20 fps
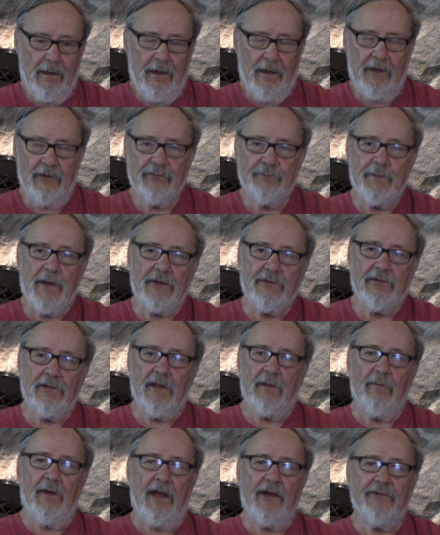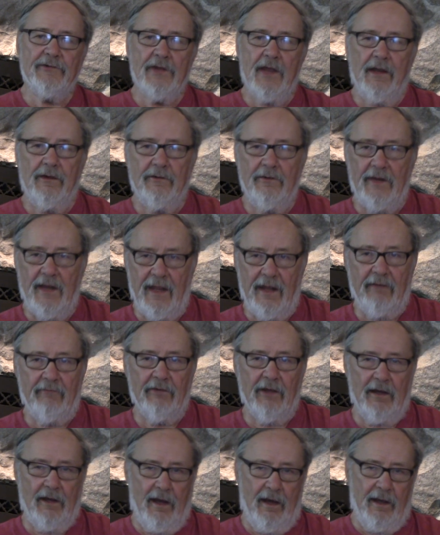especially my son Dave
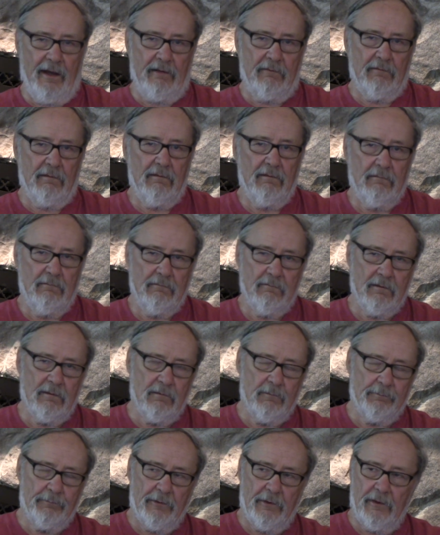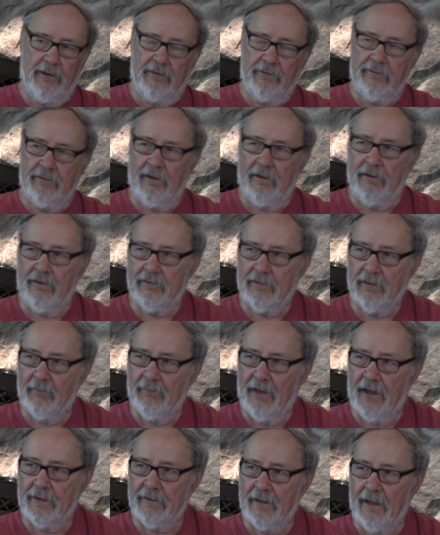and I, we were pretty serious
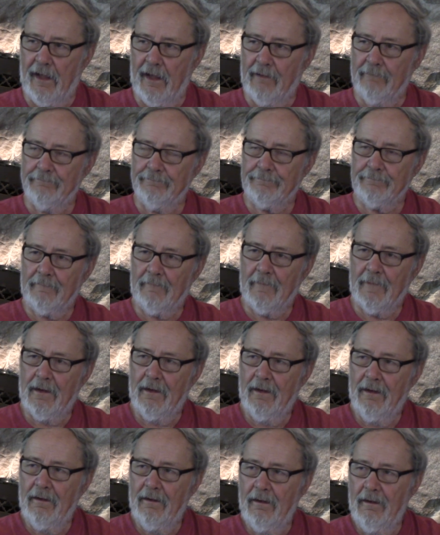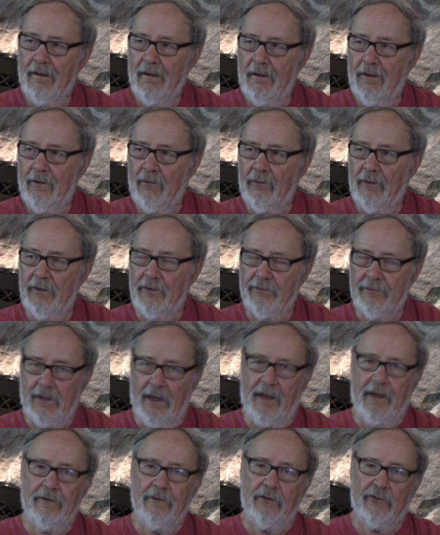about that, we
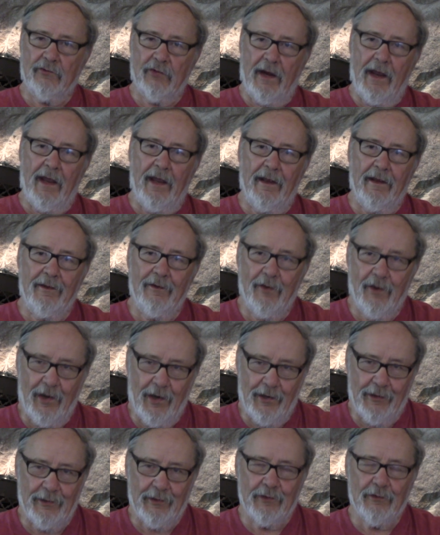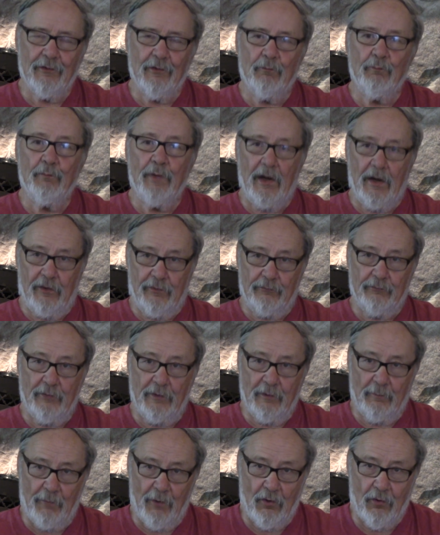decided to try hunting bears
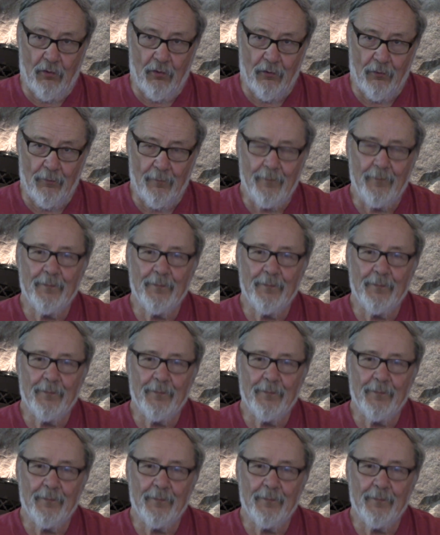with a bow.